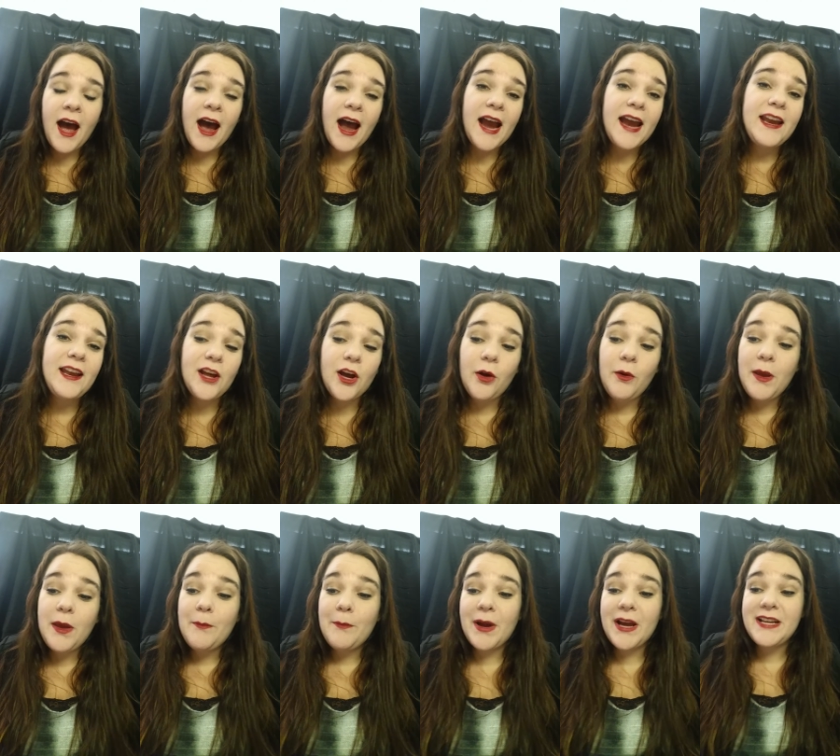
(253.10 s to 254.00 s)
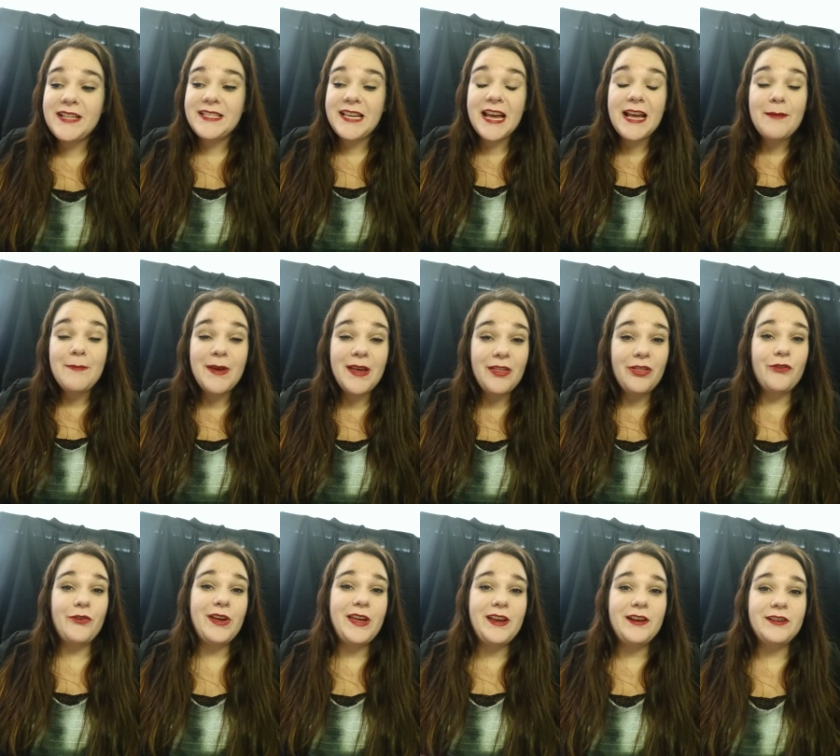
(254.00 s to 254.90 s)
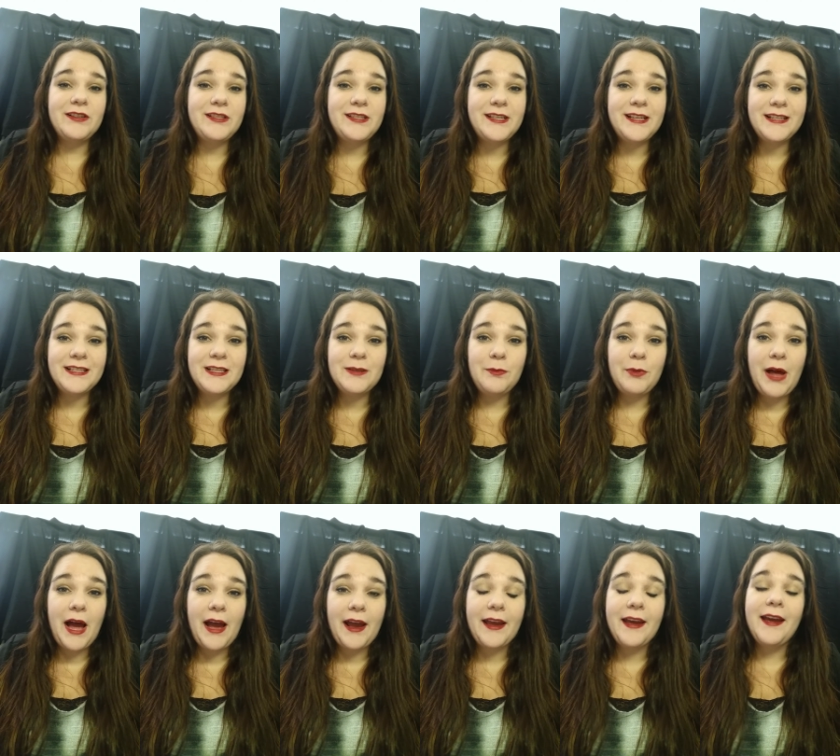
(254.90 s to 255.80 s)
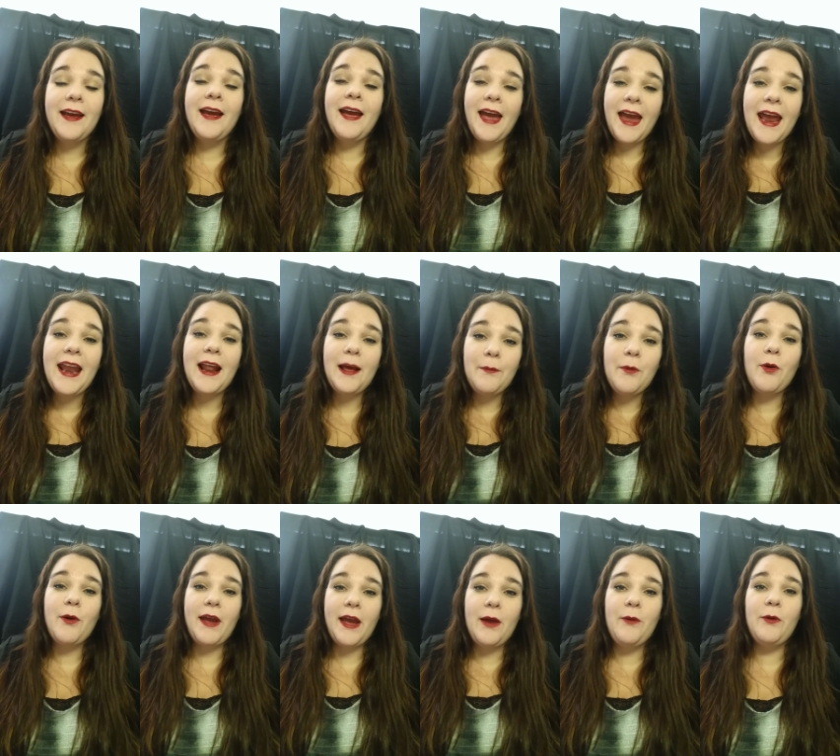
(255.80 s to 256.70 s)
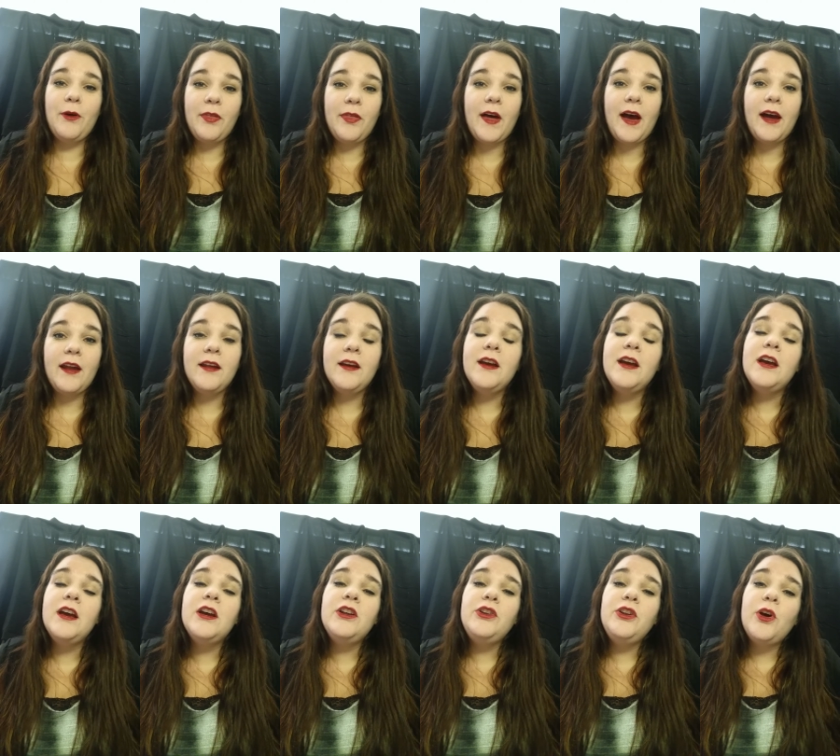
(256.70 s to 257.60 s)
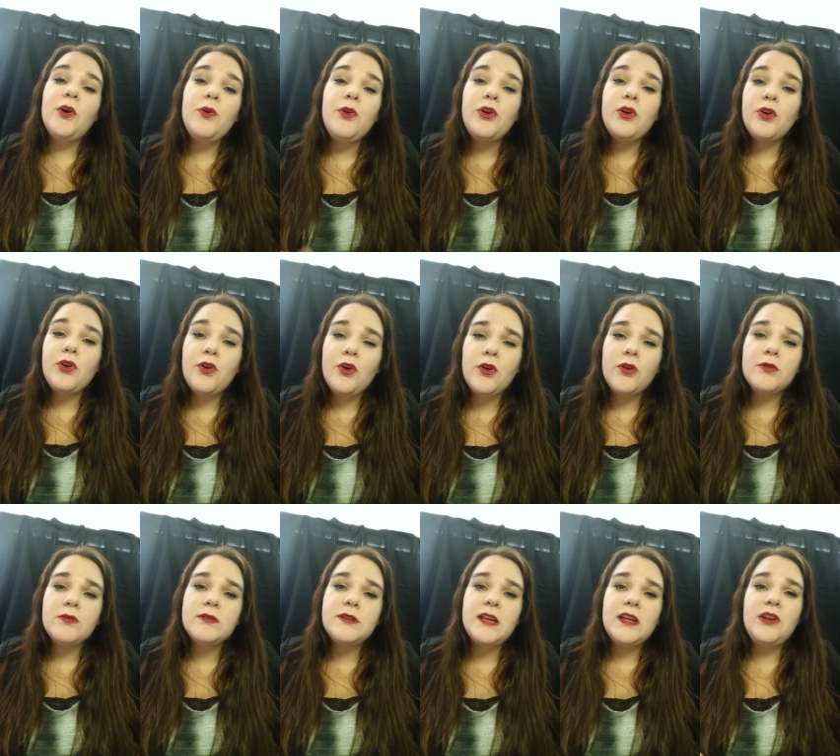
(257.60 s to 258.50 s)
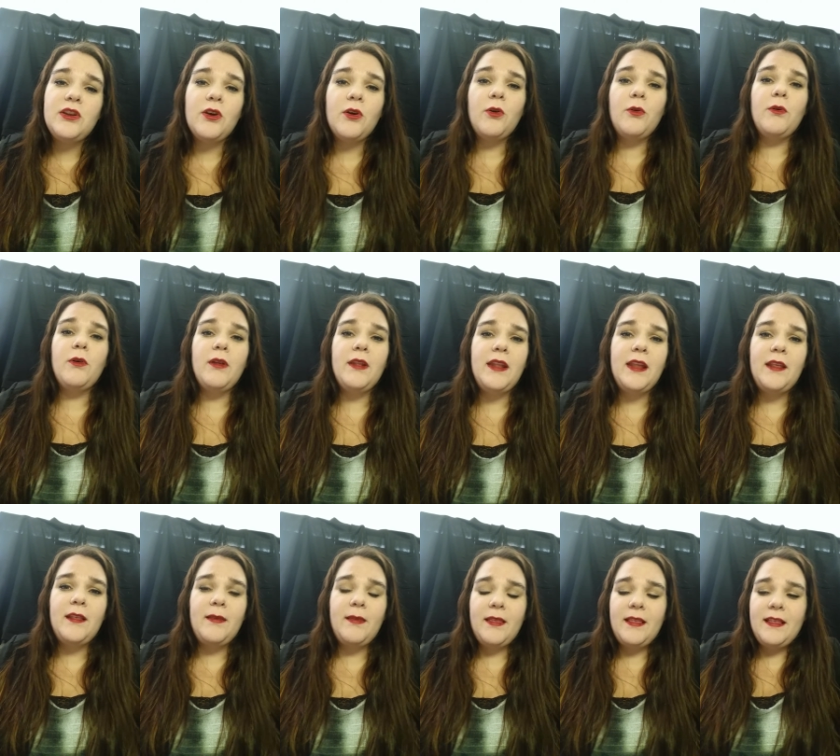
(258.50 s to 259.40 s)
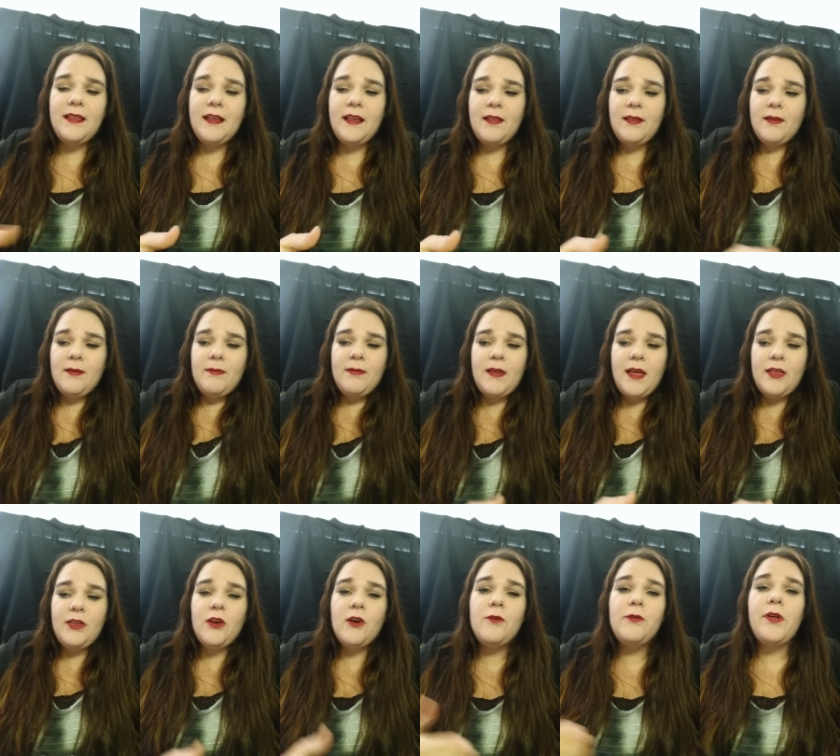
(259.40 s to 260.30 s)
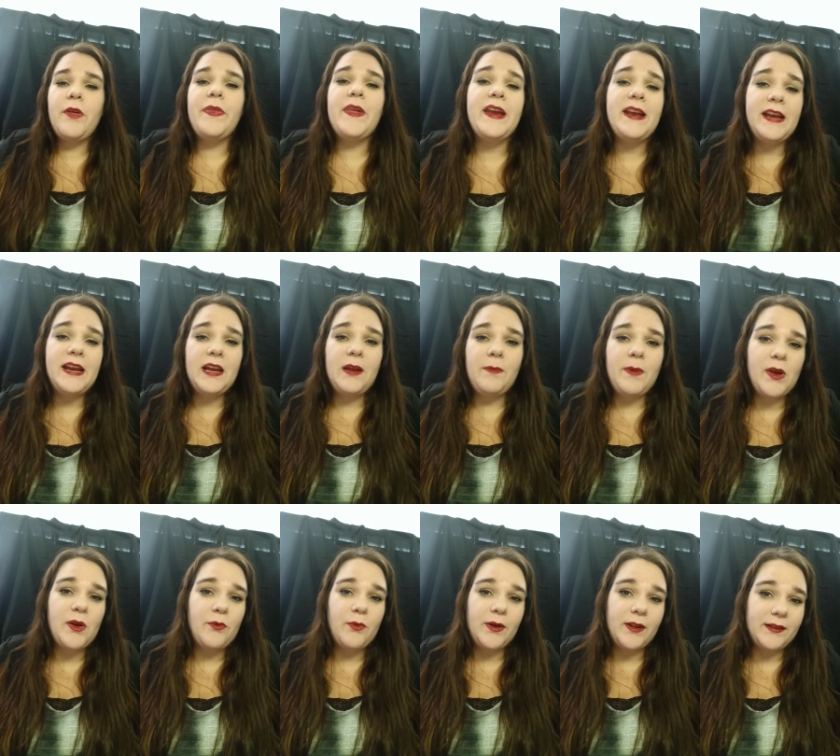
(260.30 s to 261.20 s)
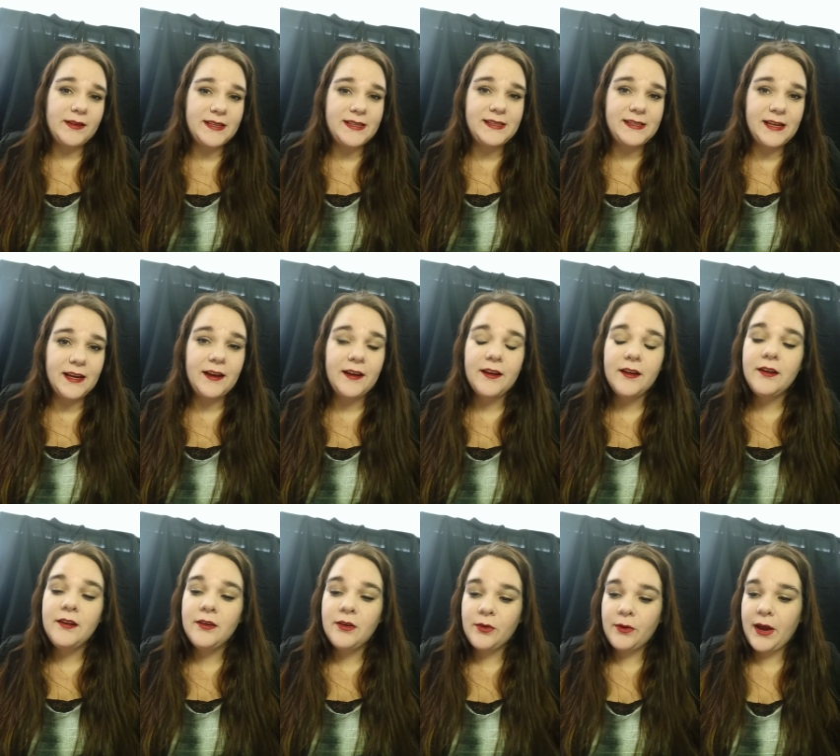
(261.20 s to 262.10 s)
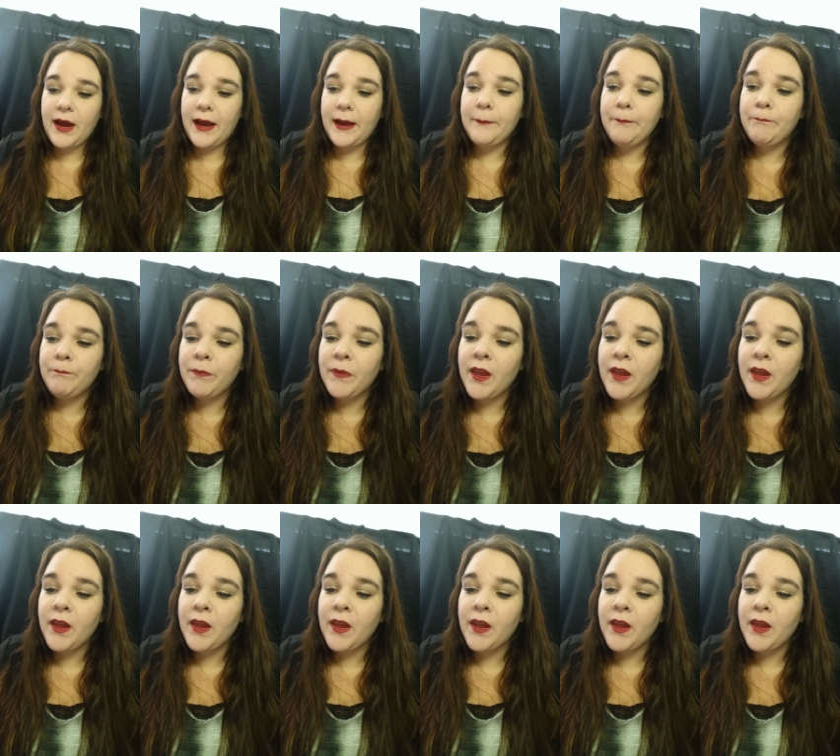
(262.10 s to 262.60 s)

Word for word: I know it might take me three years to get to black, and I'm okay with that. Know your goals and know know that they need to be realistic, okay?